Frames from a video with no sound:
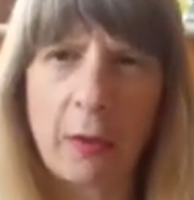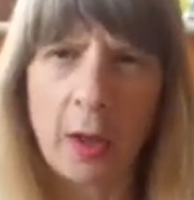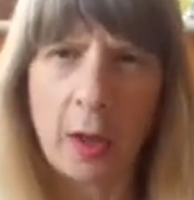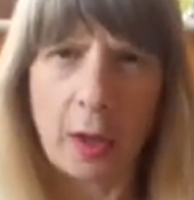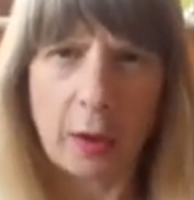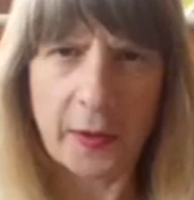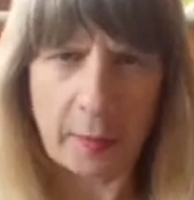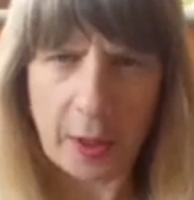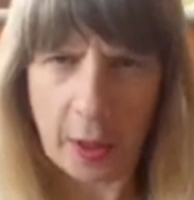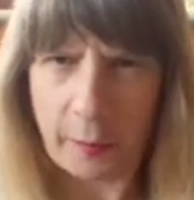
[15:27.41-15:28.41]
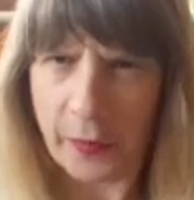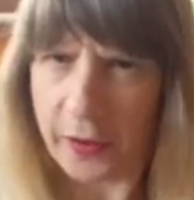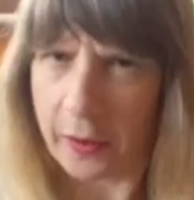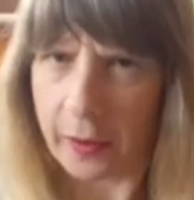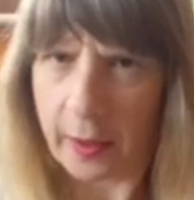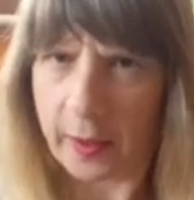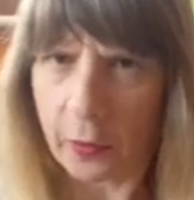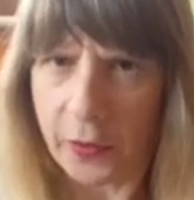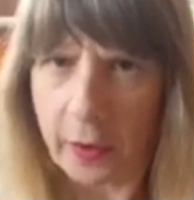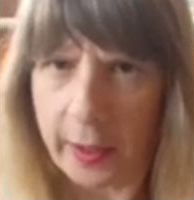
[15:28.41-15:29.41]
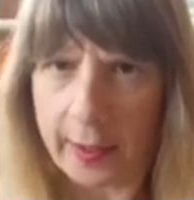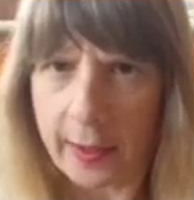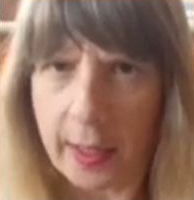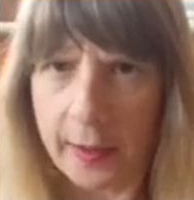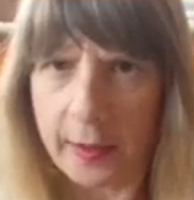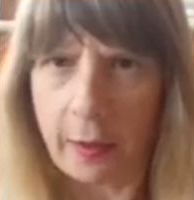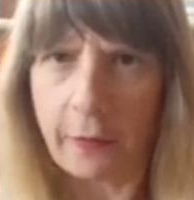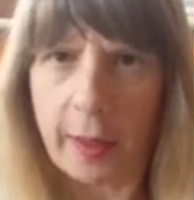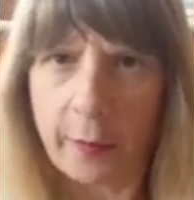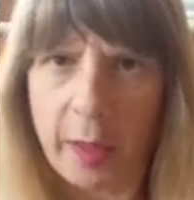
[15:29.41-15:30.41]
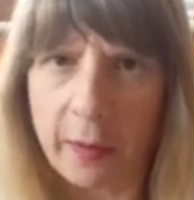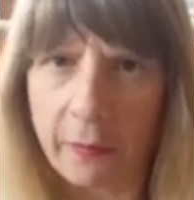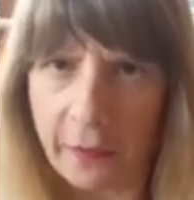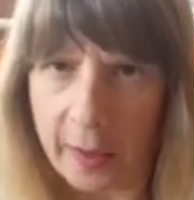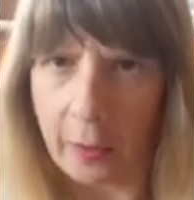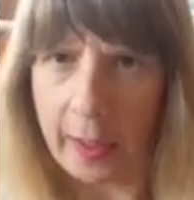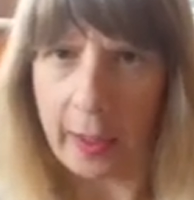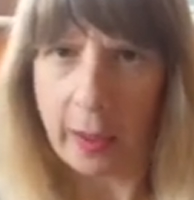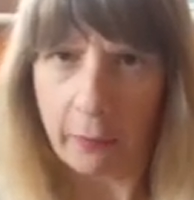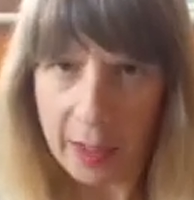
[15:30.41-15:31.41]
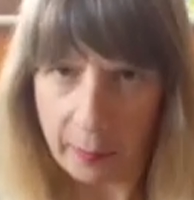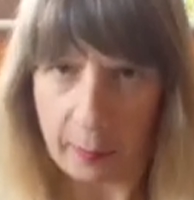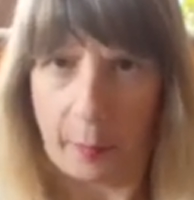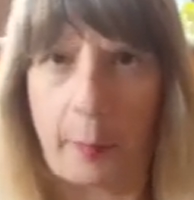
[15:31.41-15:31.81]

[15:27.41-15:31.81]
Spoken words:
And sometimes there's also this sense of it, we can feel it really